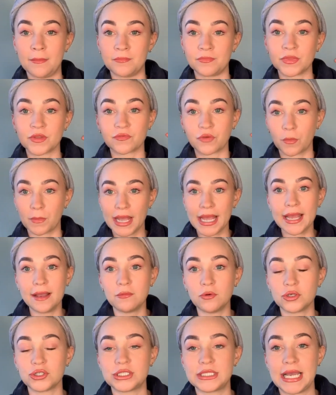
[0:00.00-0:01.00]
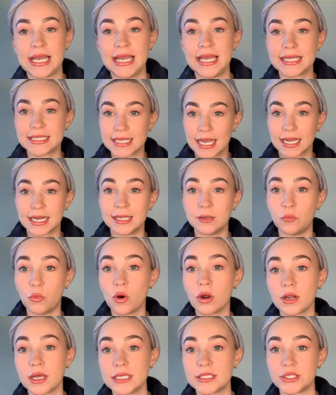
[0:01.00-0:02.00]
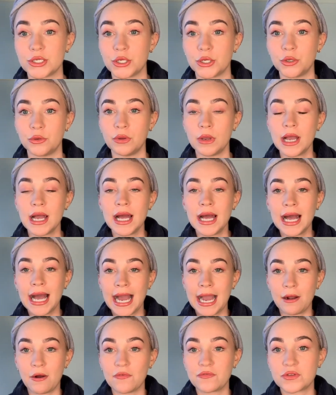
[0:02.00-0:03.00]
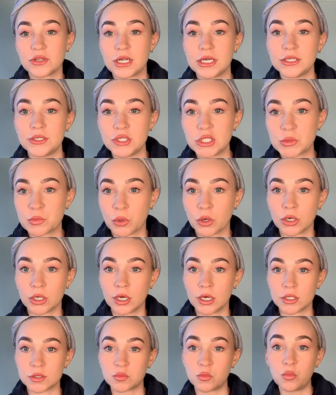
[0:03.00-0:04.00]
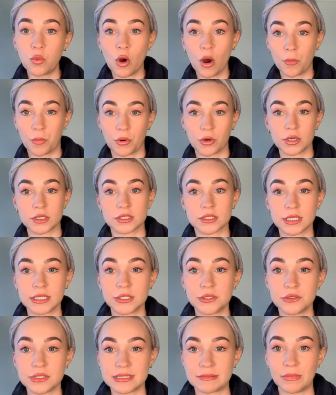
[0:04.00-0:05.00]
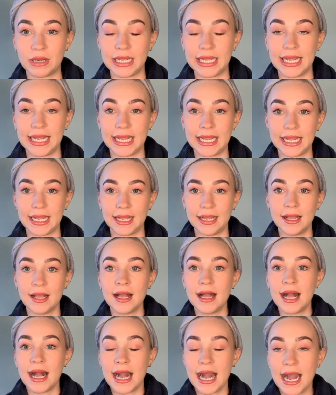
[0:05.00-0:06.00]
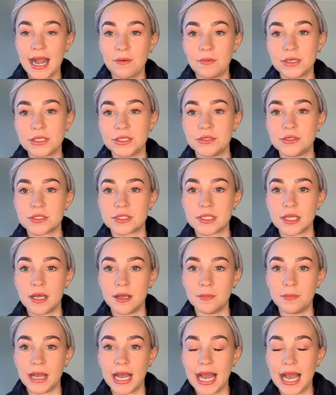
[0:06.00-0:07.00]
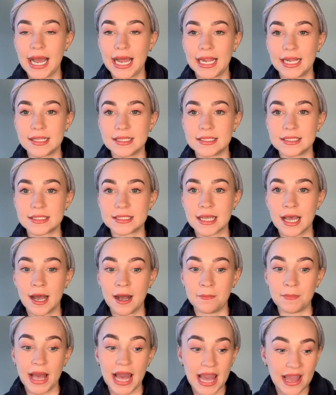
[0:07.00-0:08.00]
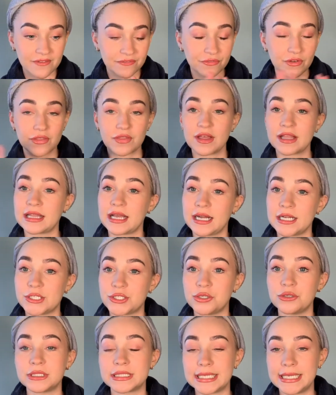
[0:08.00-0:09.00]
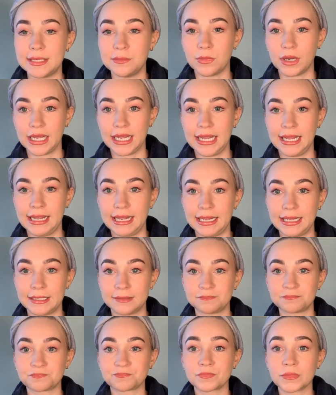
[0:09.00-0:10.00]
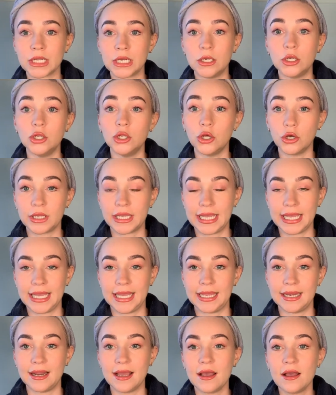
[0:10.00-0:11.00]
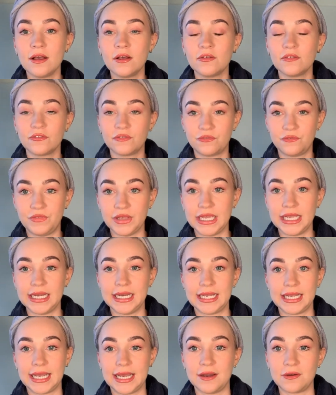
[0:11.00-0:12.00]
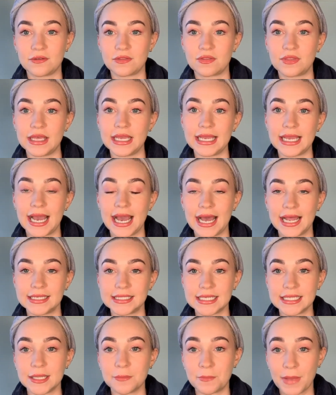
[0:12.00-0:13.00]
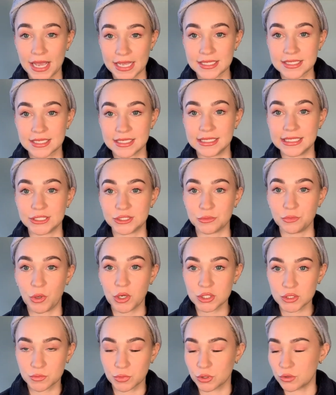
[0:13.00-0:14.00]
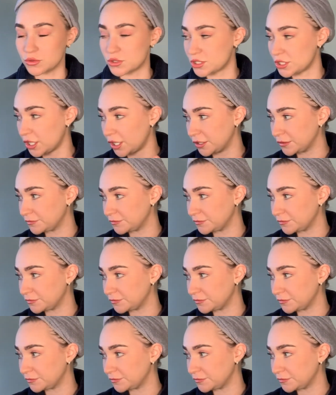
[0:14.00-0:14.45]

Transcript: from hair wash day, exactly what I do, how often I use products, what products I use in my hair, how I use them, and everything that I do to keep my hair looking, feeling healthy and in the best condition possible. So